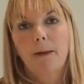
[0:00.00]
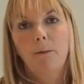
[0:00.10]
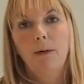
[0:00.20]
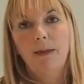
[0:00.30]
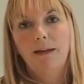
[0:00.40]

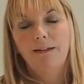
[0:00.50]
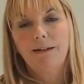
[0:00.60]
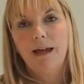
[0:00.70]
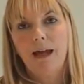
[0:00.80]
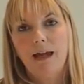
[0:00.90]
when they're
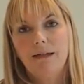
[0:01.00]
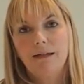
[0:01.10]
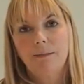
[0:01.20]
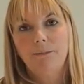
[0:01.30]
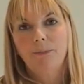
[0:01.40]
scared,
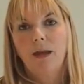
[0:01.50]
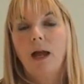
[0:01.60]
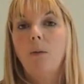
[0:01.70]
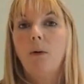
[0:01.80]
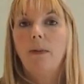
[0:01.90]

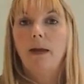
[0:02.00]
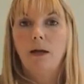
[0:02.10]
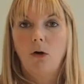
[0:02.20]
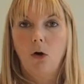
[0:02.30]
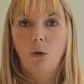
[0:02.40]
and when they're
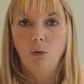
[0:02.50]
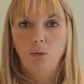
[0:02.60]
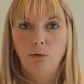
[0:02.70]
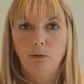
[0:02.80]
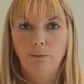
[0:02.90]

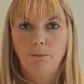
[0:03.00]
cold.